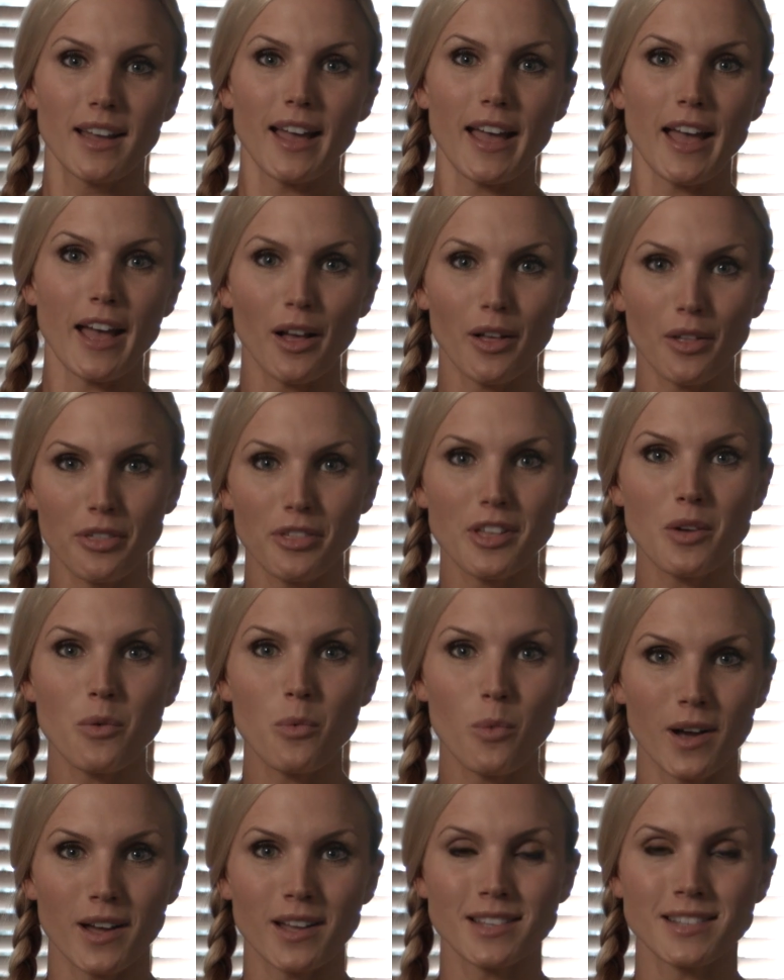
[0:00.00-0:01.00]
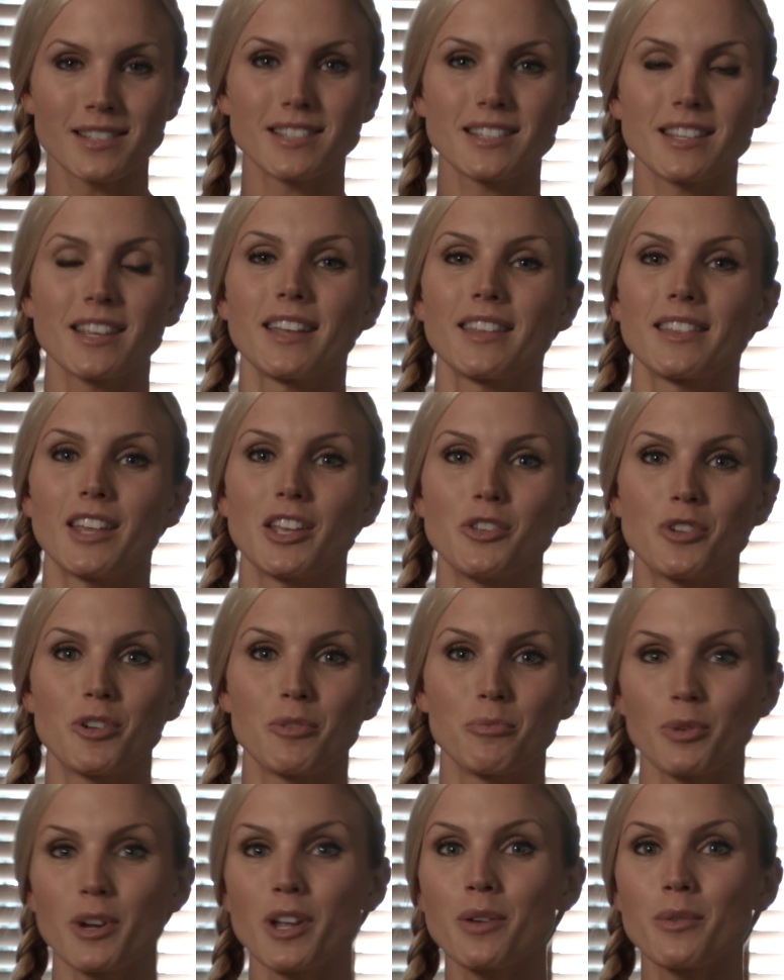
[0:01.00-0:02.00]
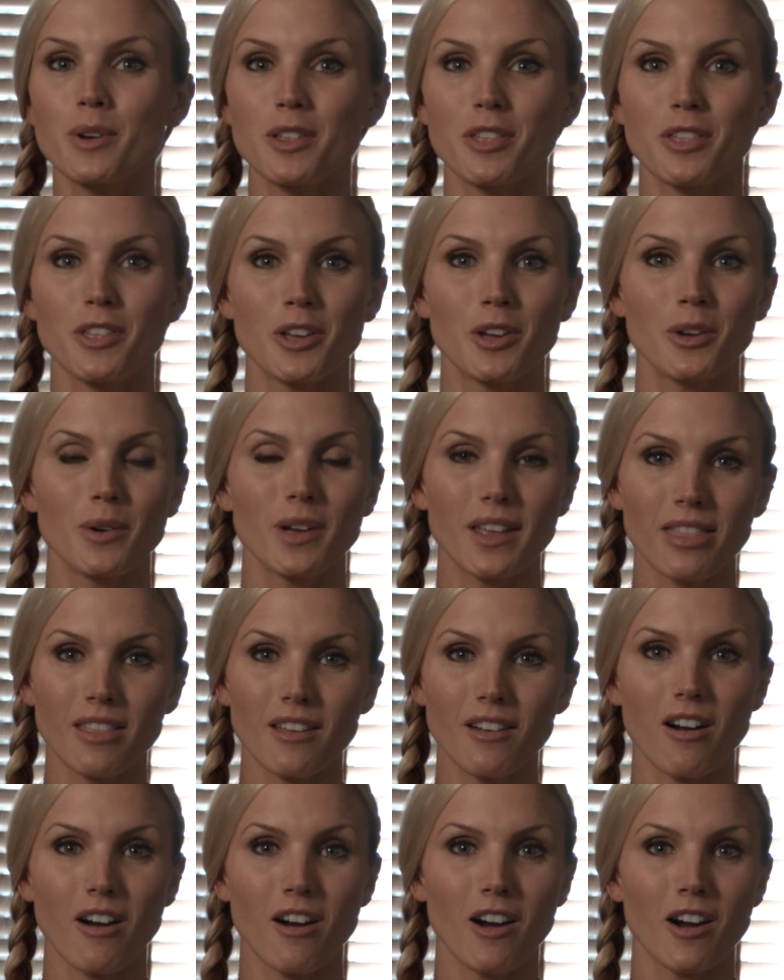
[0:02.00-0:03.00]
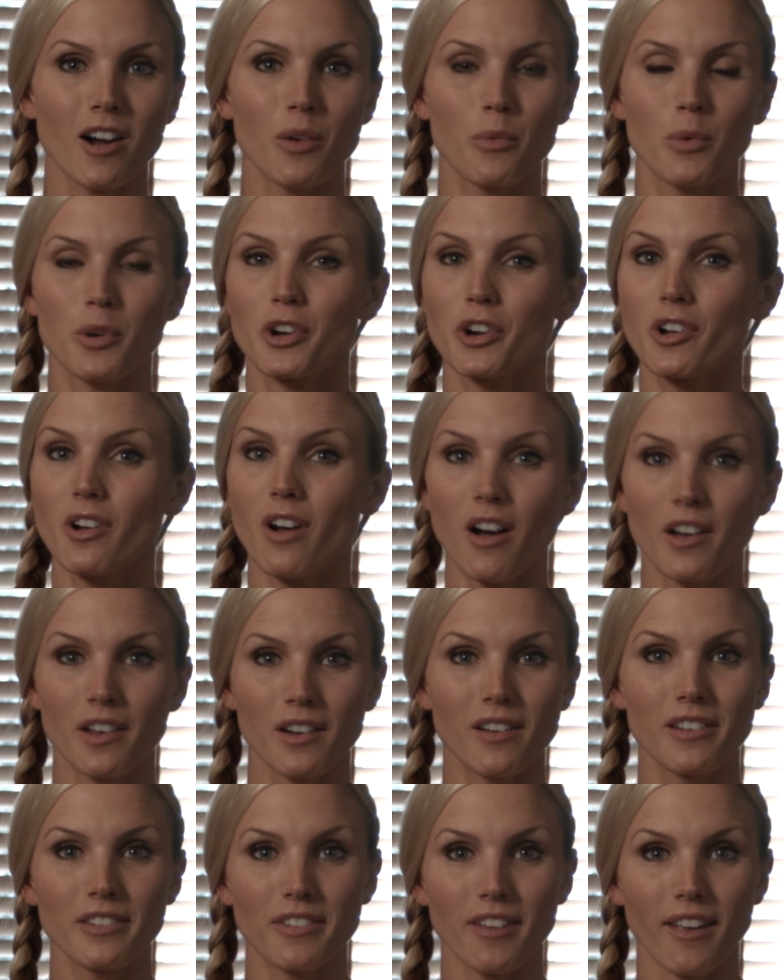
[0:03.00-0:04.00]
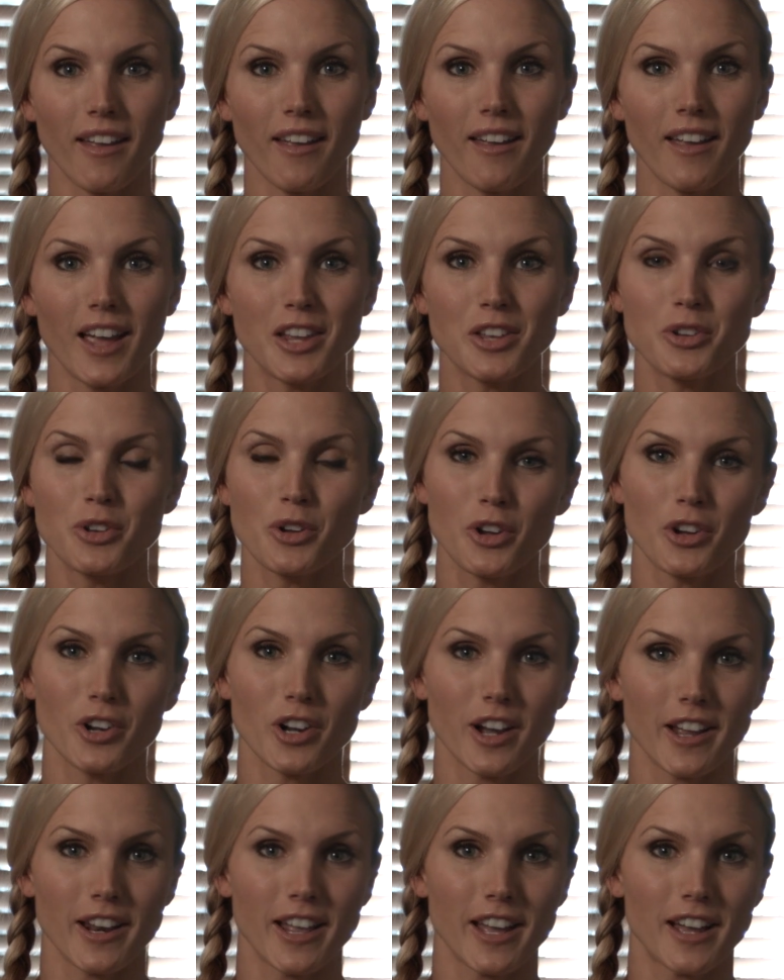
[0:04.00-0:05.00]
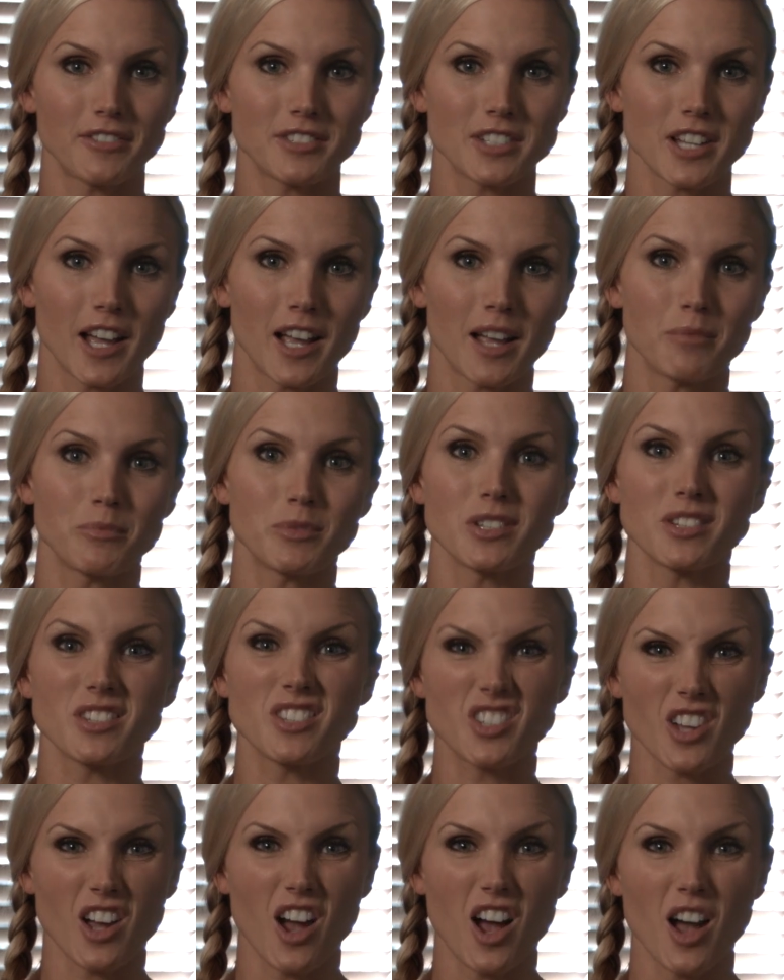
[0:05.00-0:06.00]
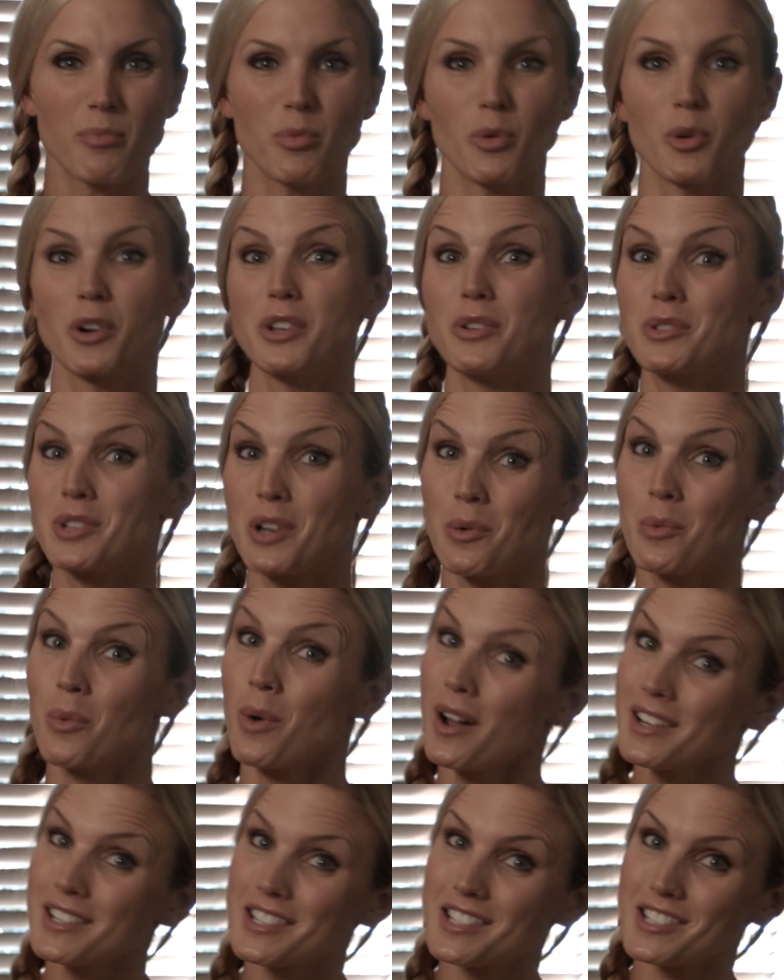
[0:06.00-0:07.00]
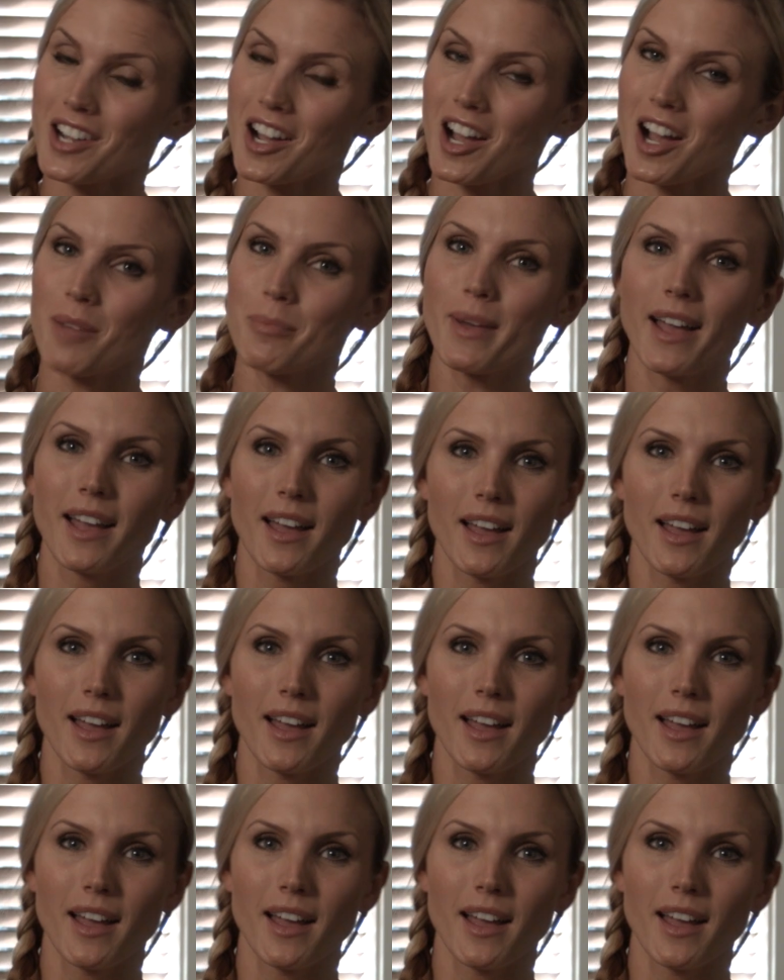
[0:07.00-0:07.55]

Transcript: Healthy ones that you can bring with you in the car when you're gone all day and you know you're not going to have time to stop, or you don't want to stop